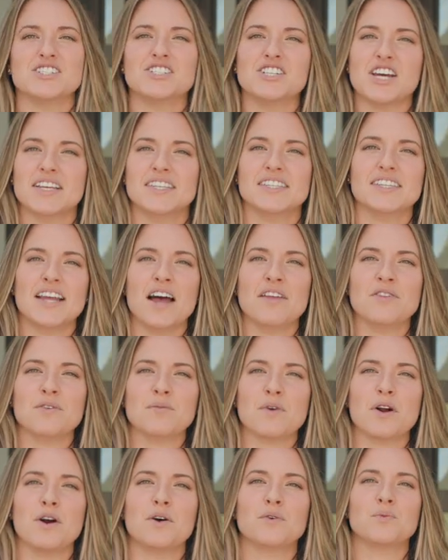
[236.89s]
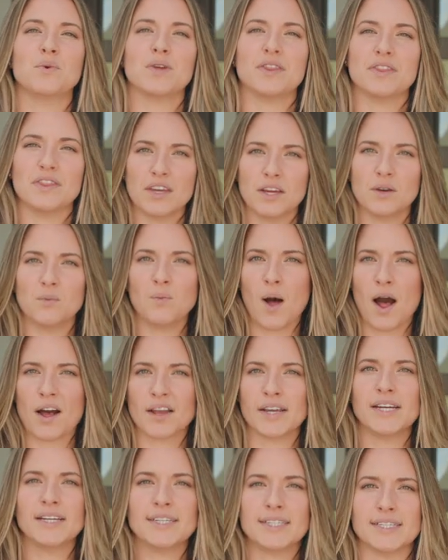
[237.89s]
Just down the road, within
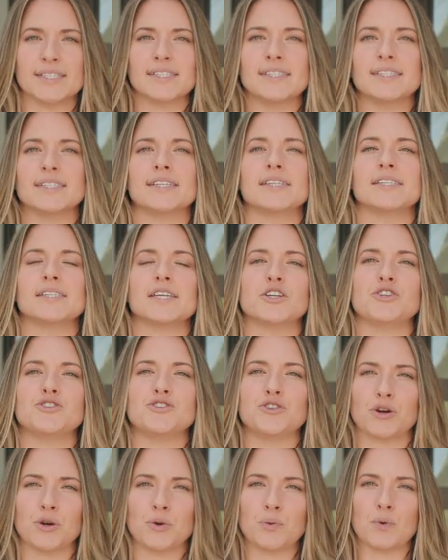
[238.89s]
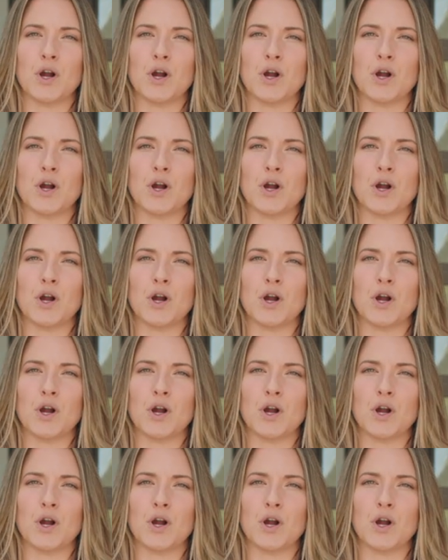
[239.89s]
walking distance, is a dirt